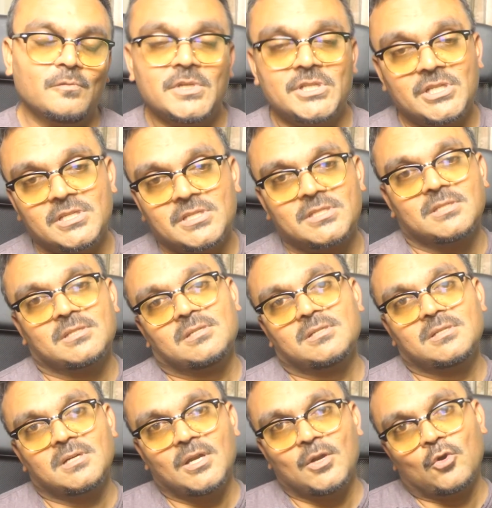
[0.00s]
which is
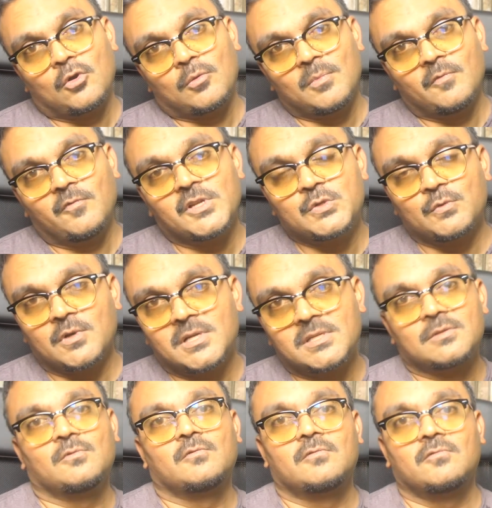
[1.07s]
a norm, which
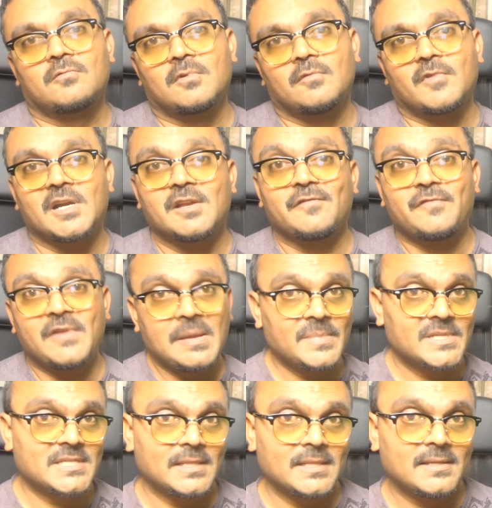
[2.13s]
was very
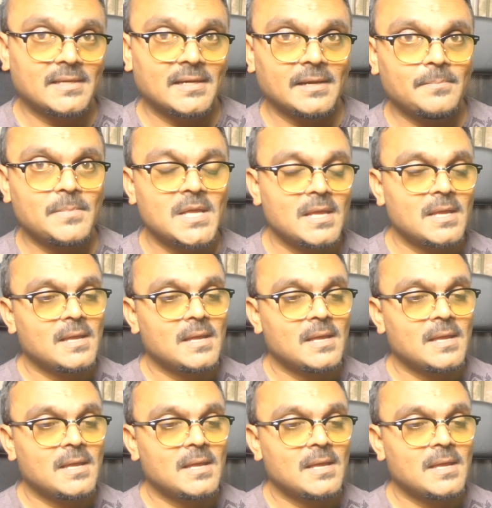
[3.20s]
famous at the time.